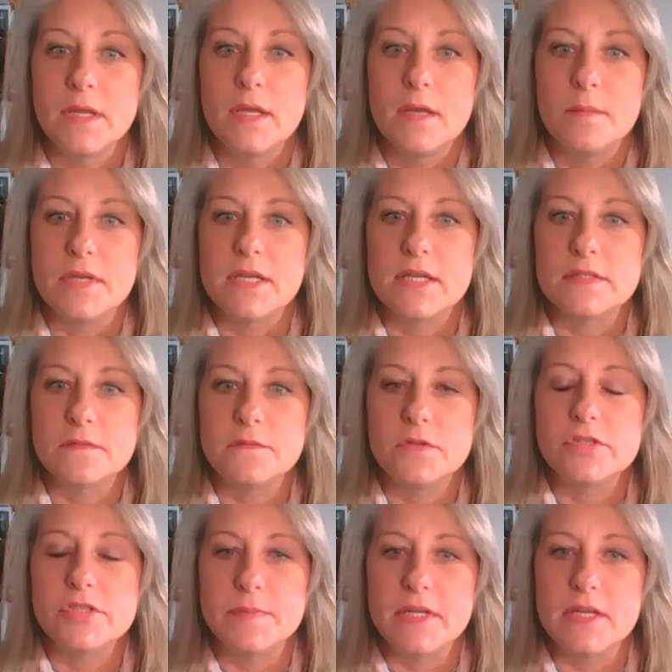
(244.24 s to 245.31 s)
Because if you're
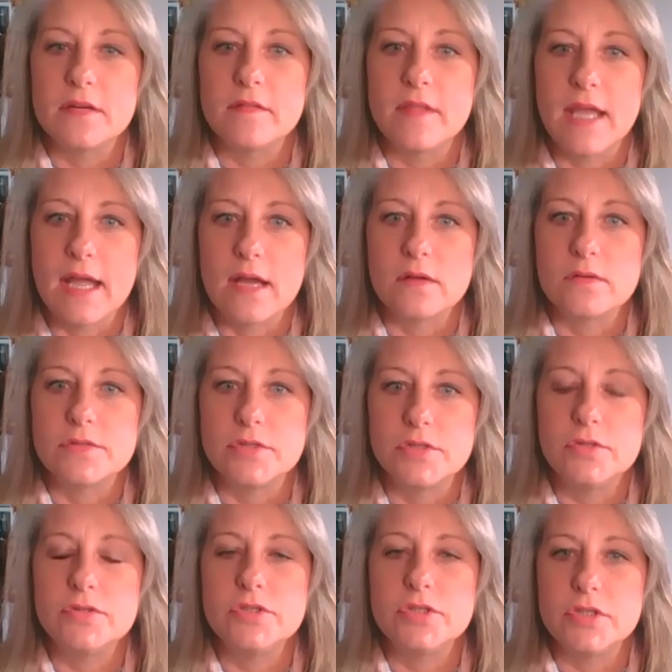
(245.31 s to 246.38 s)
Speaker of the House,
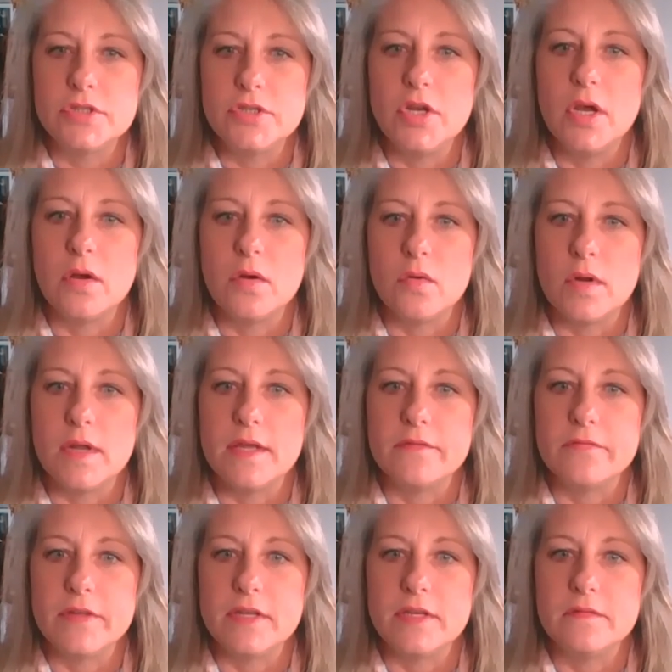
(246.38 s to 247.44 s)
you should know
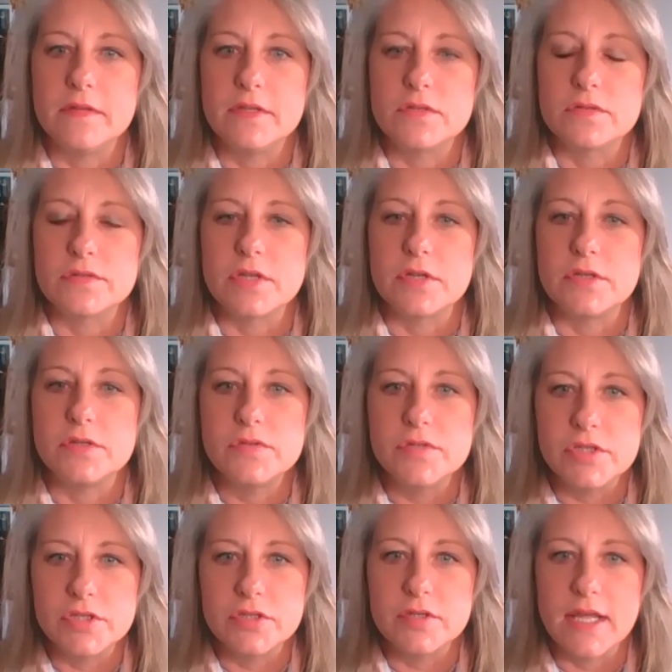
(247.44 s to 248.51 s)
if individuals are
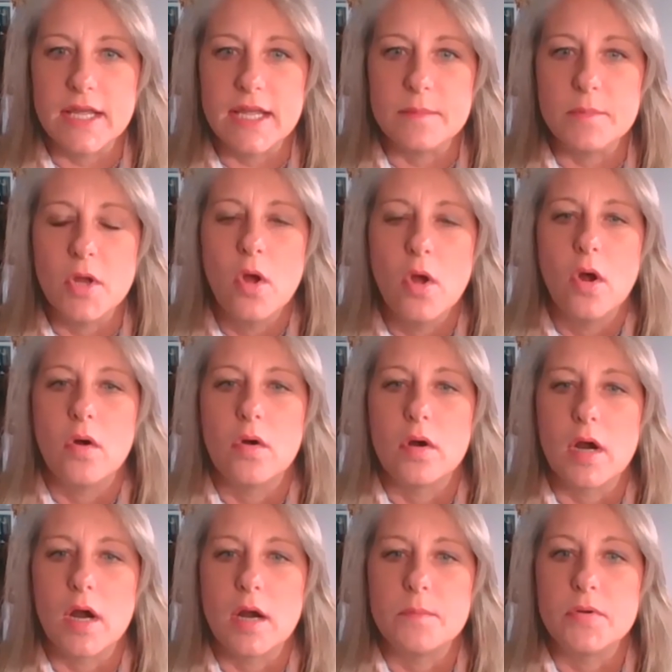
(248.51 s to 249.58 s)
using your name or
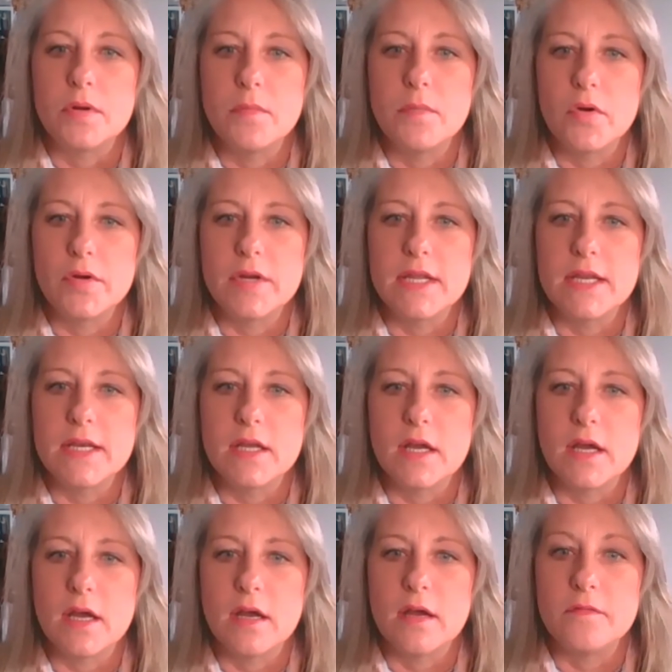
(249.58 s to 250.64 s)
are promoting
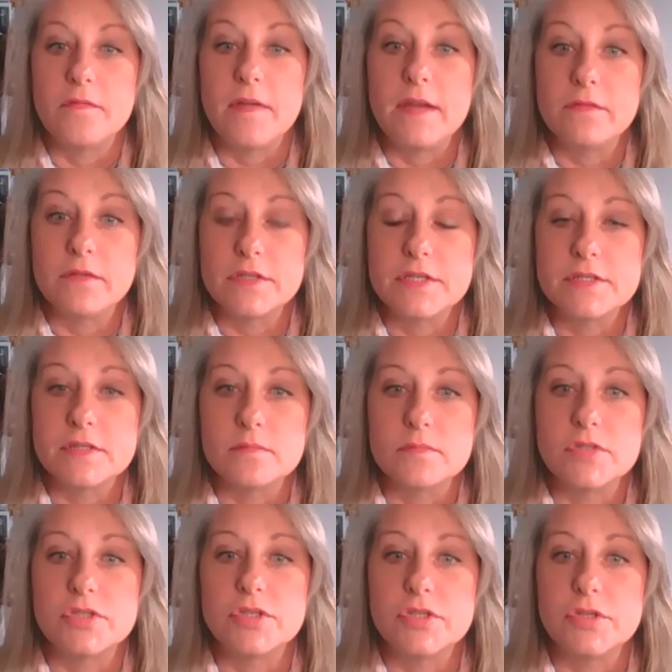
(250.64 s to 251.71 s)
uh,
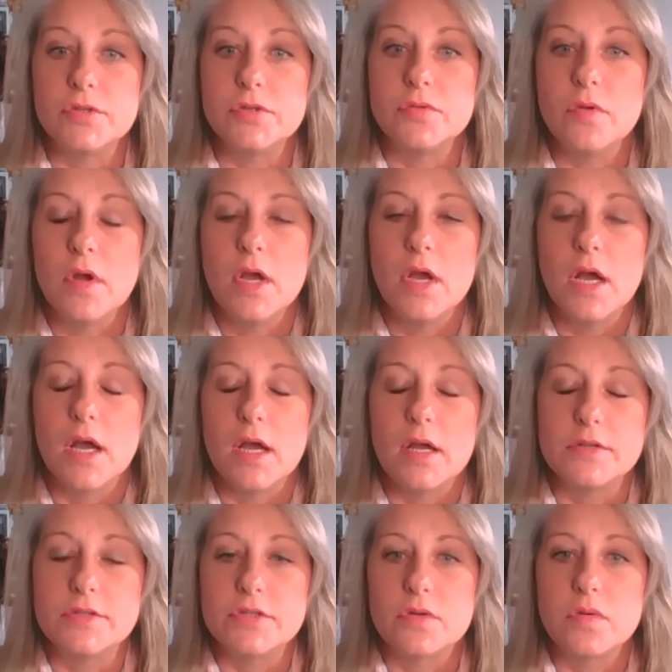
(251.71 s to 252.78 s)
favoritisms to, uh,
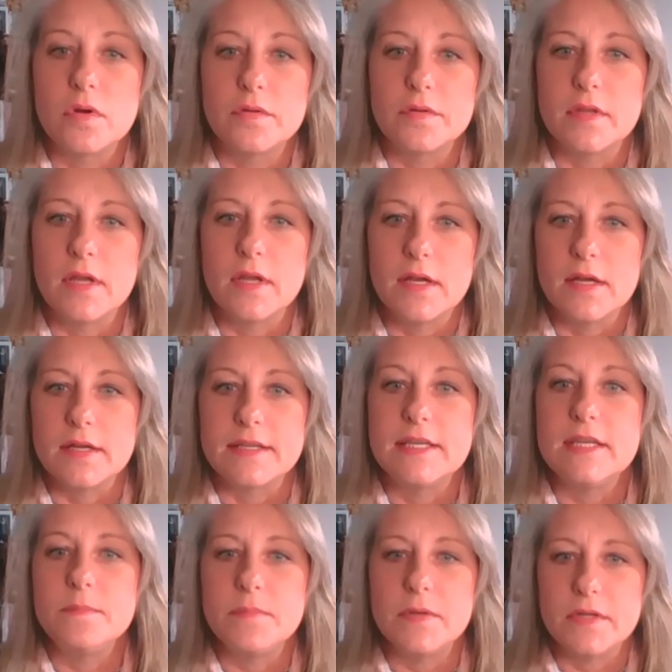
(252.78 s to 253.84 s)
to quote, uh,
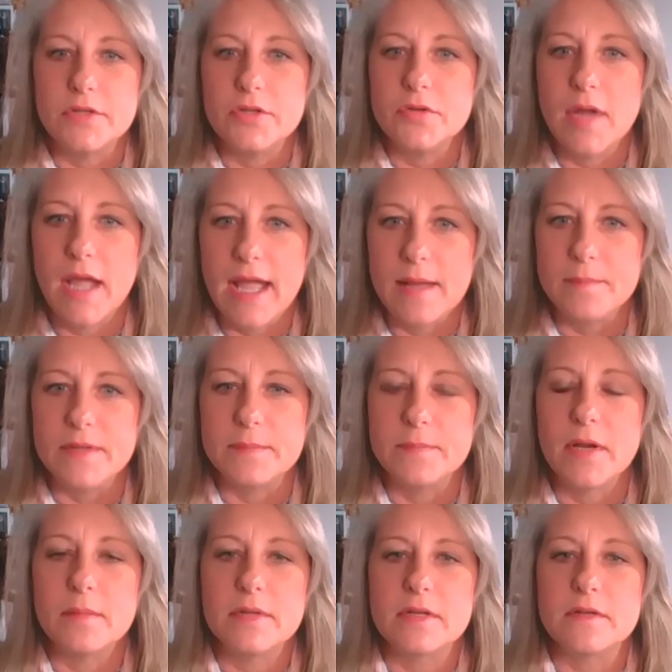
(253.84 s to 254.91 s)
keep you happy,
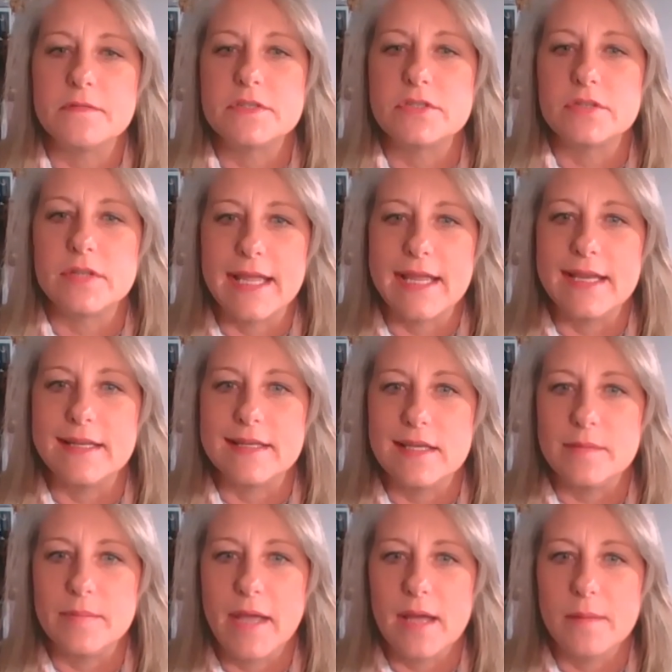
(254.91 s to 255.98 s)
public official A to
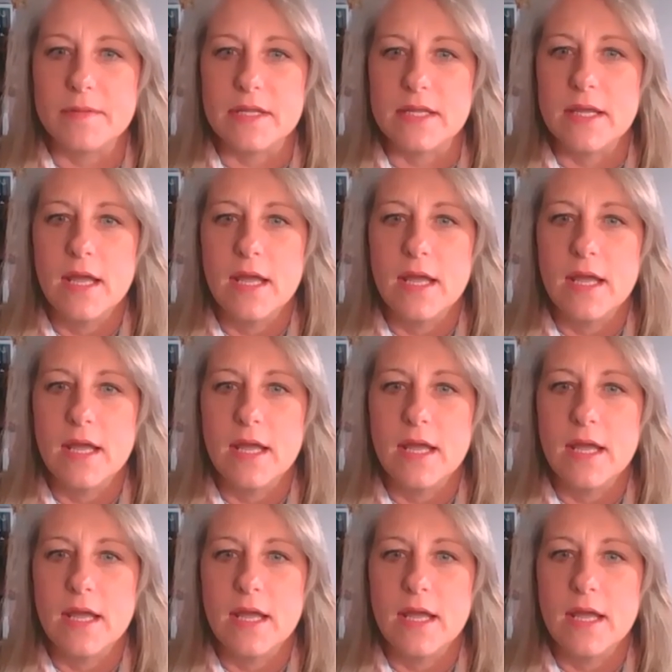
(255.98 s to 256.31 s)
keep happy.